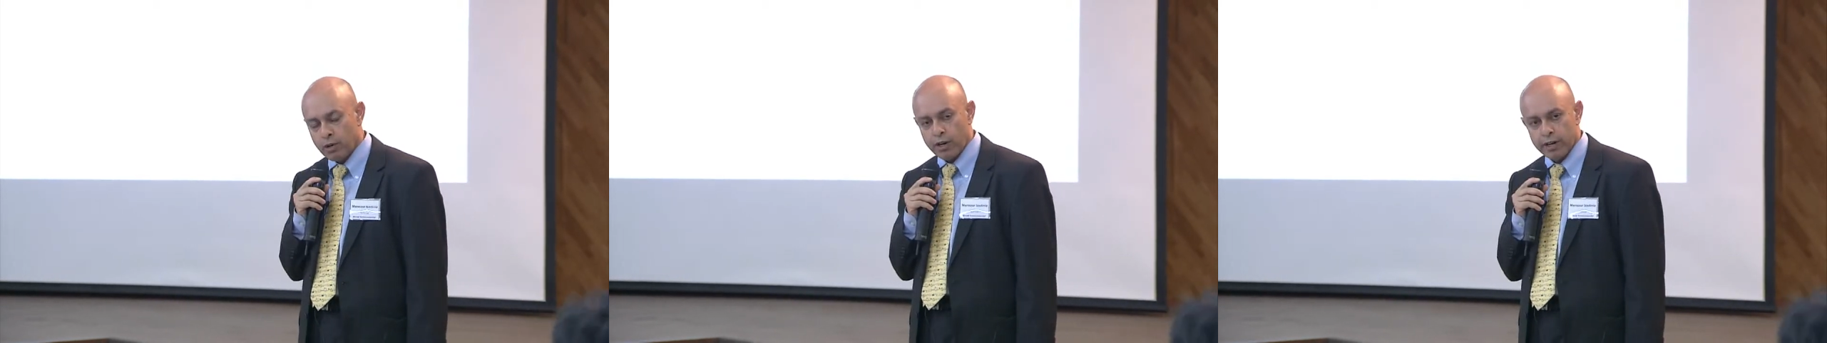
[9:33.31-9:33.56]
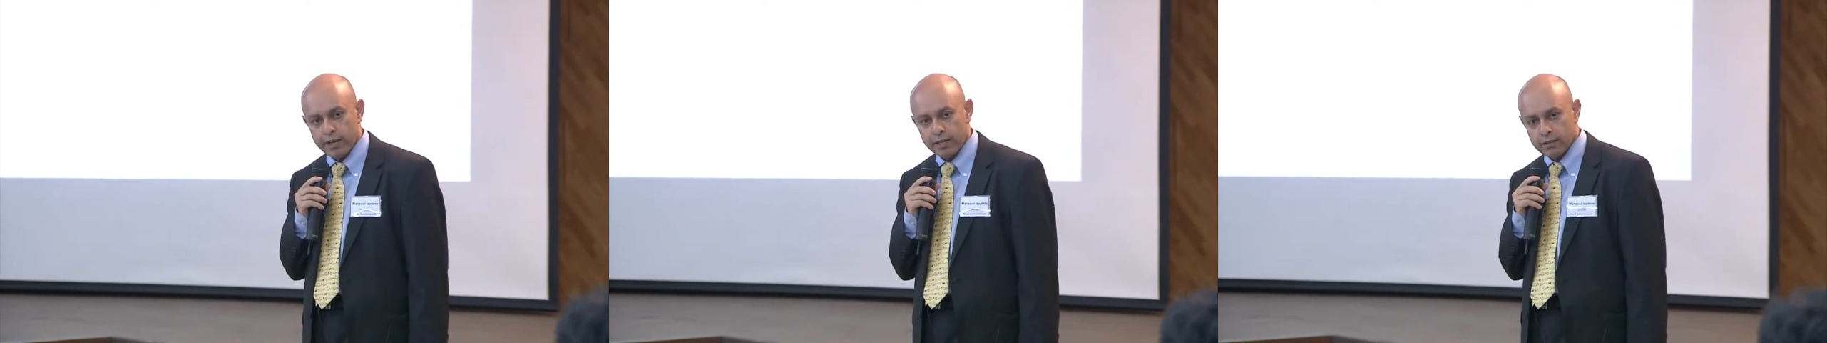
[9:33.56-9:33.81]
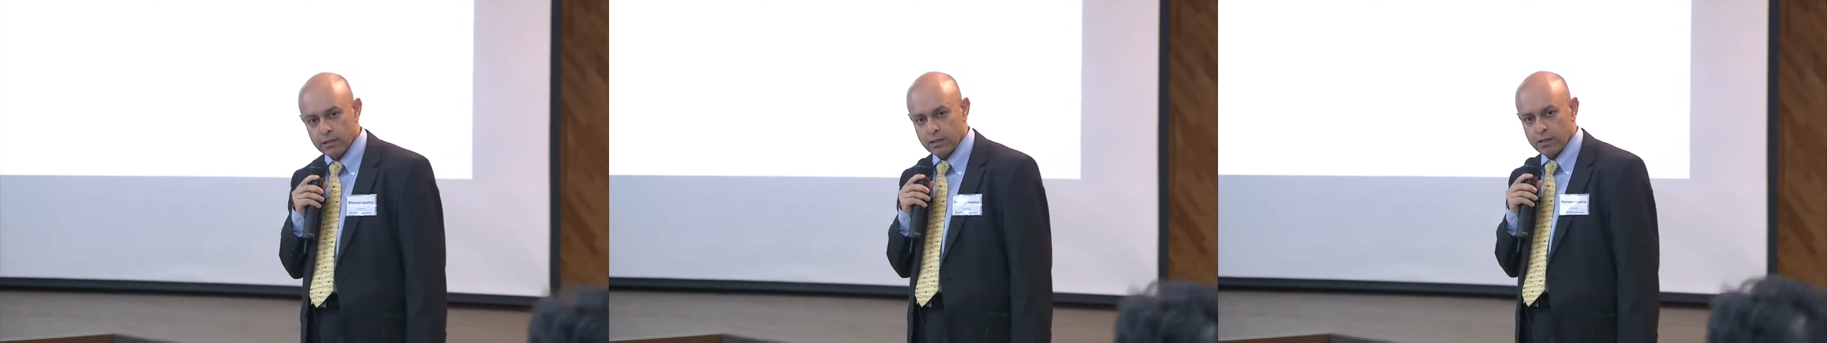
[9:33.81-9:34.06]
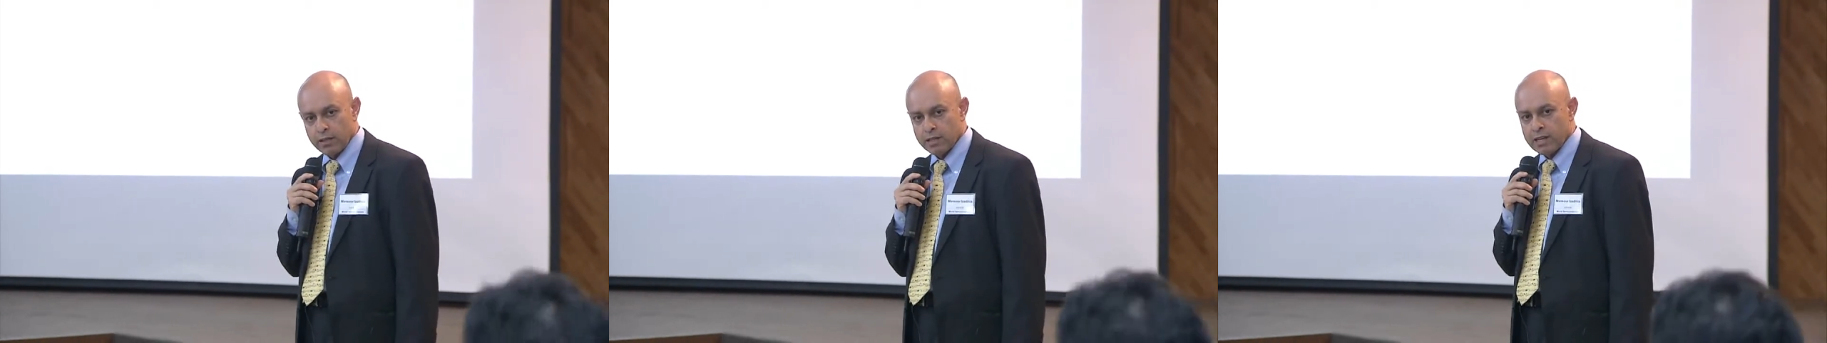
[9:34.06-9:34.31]
market
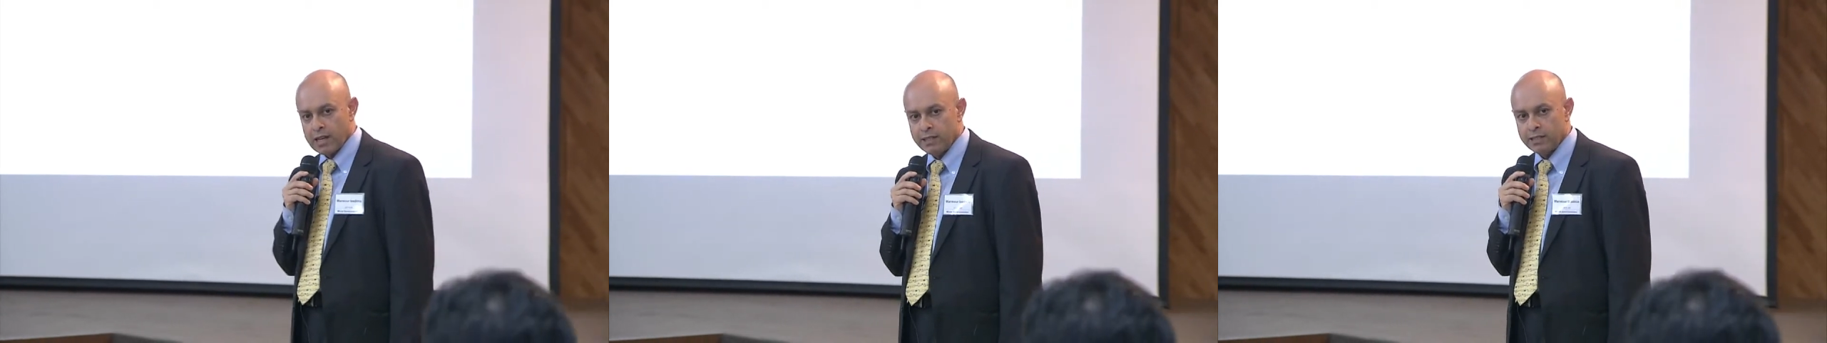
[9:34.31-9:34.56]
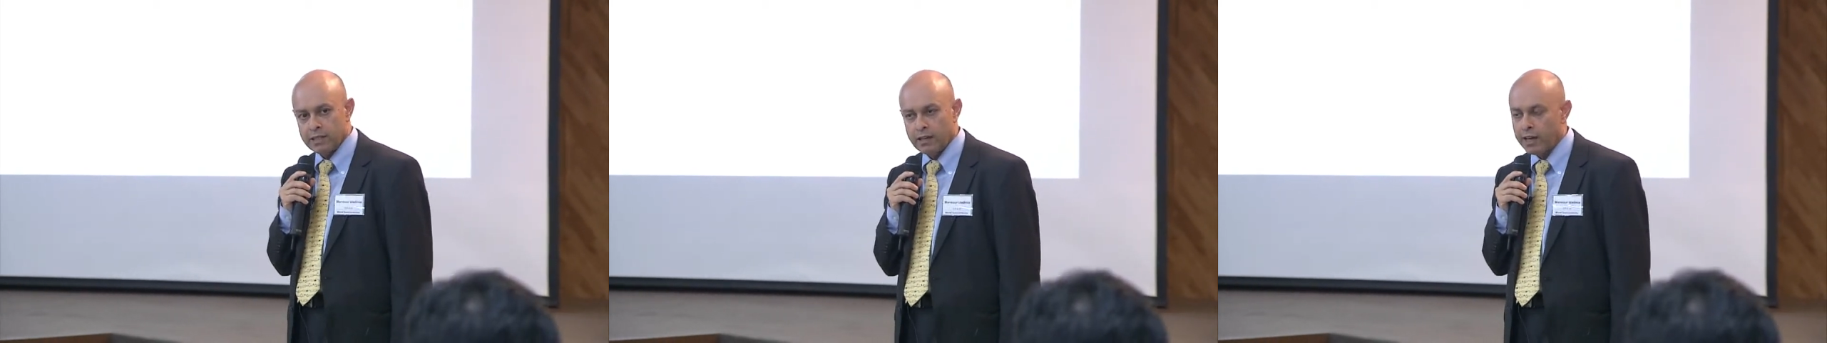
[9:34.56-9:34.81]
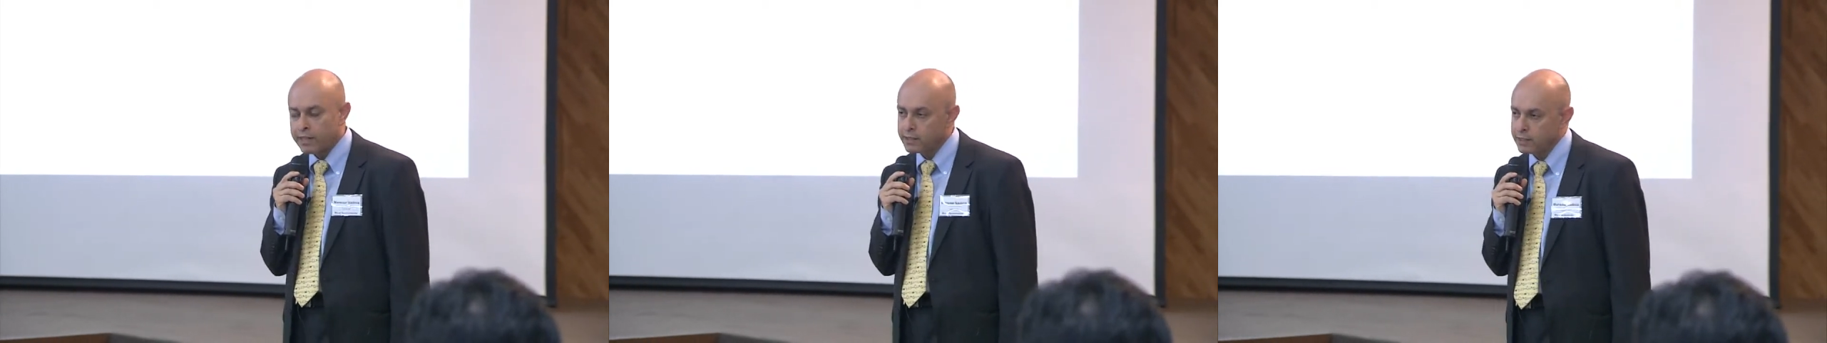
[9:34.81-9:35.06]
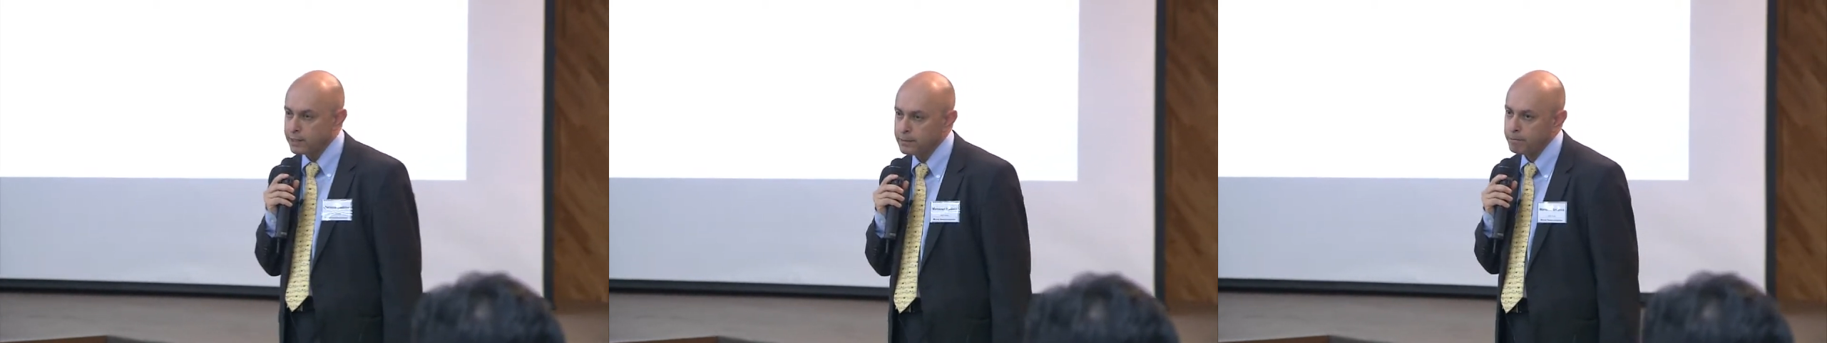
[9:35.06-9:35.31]
is LED
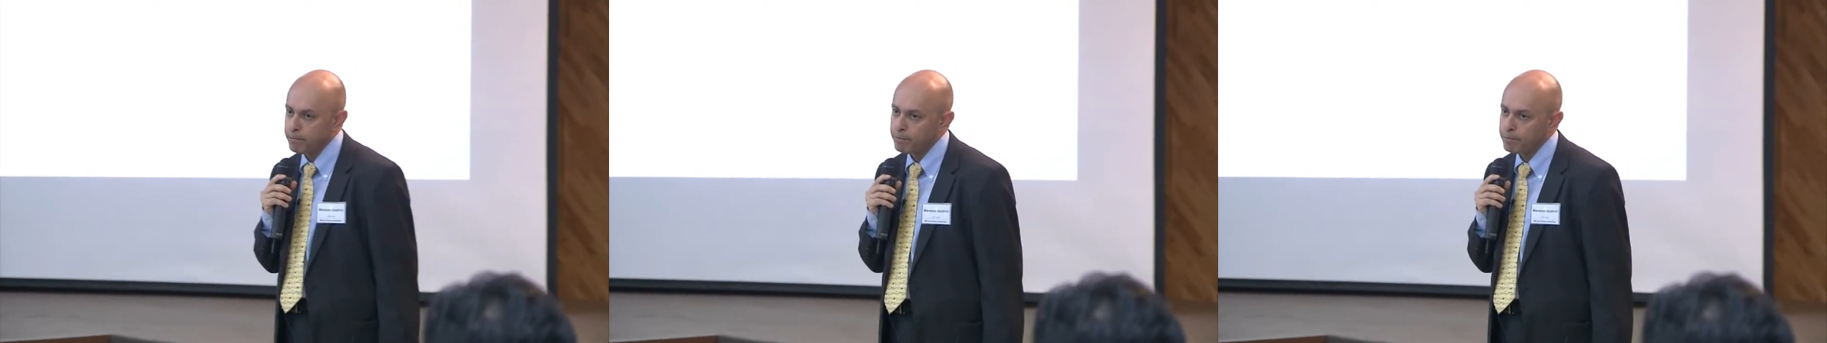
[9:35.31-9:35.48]
lighting.